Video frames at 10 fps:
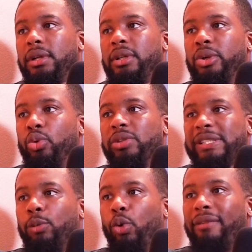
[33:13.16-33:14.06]
little
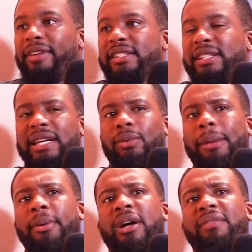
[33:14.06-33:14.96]
sport events and that. What
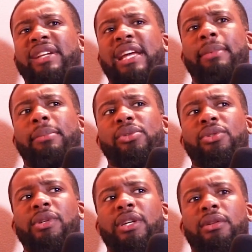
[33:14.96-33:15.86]
happened the other day? Man was
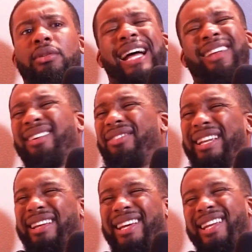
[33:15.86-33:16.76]
tweeting like Love
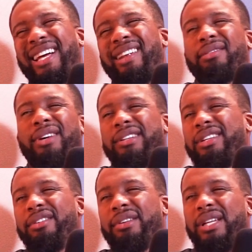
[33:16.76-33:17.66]
Island, like Love Island
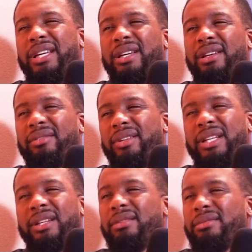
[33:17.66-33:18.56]
here and there. Even
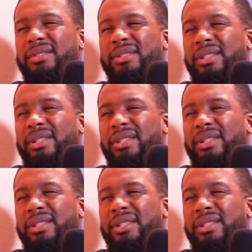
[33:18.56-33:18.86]
then, just